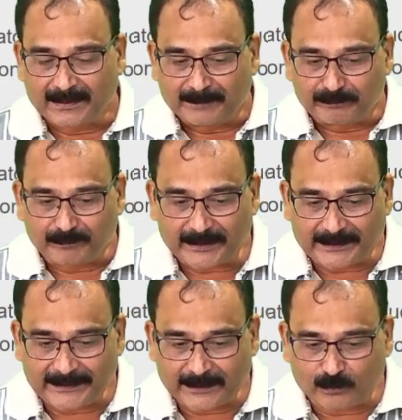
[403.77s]
but
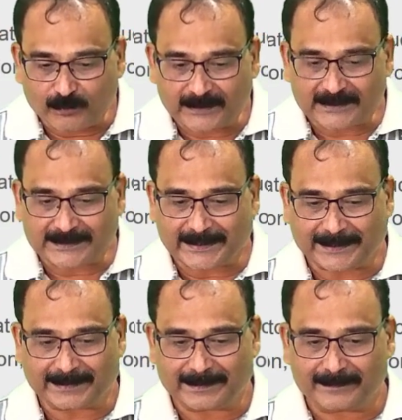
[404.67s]
here to
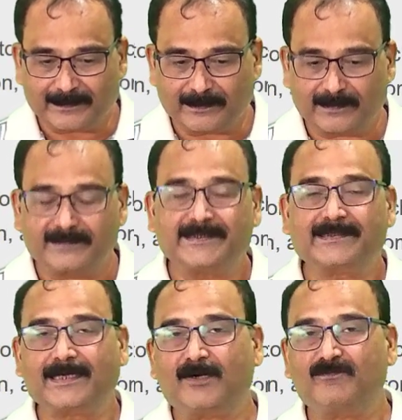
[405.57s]
understand that
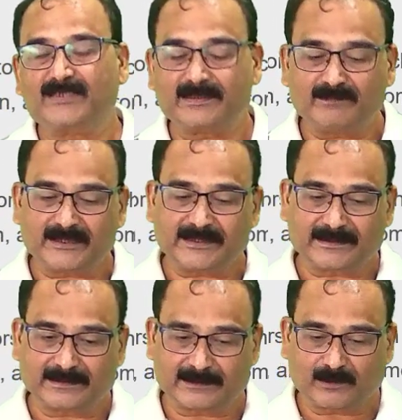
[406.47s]
how we can
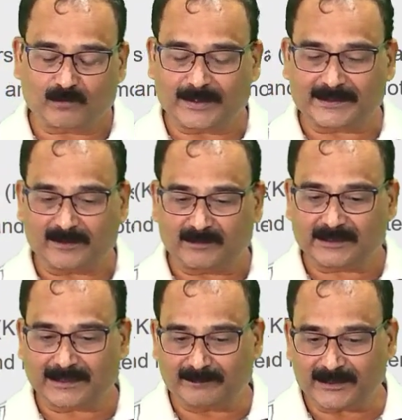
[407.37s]
measure the quality of the
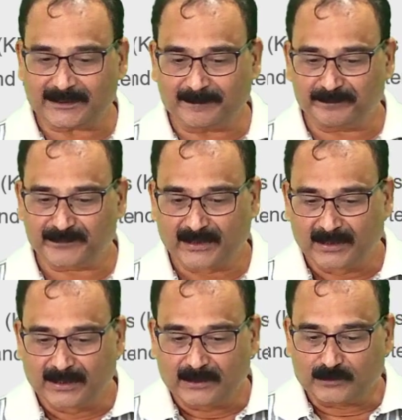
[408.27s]
service.
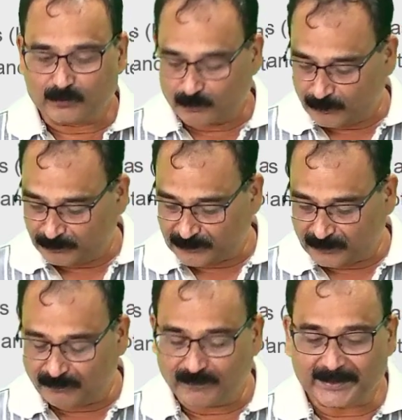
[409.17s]
So
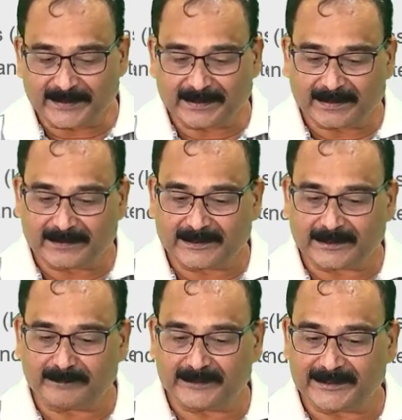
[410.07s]
one
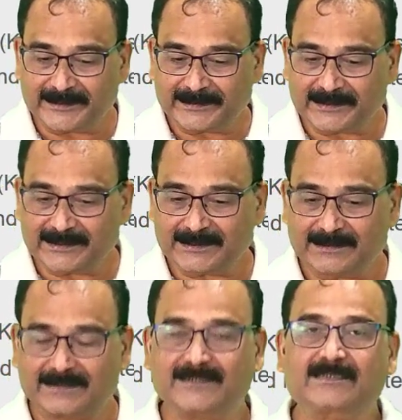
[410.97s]
determinant is
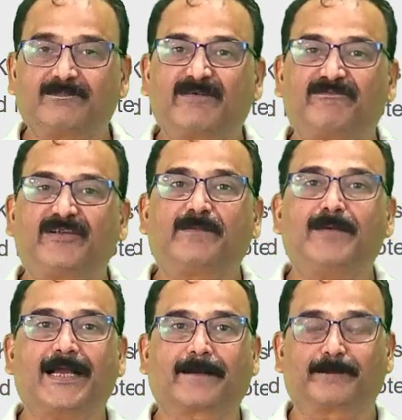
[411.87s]
customer
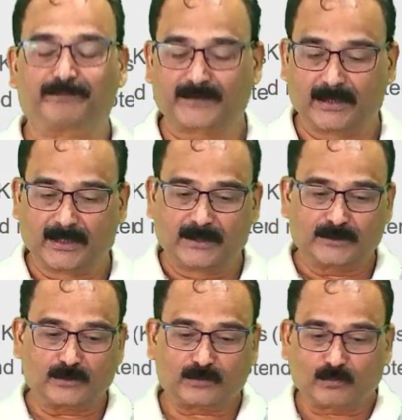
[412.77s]
feedback.
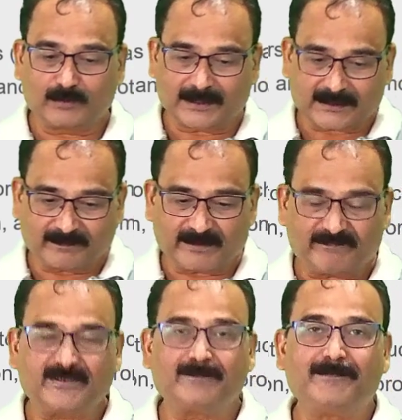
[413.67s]
So through customer
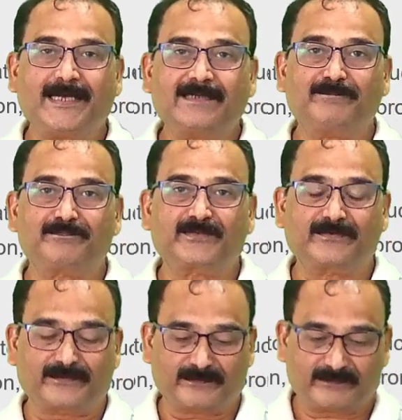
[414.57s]
feedback
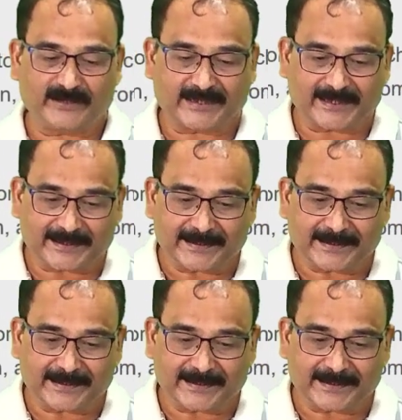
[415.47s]
we can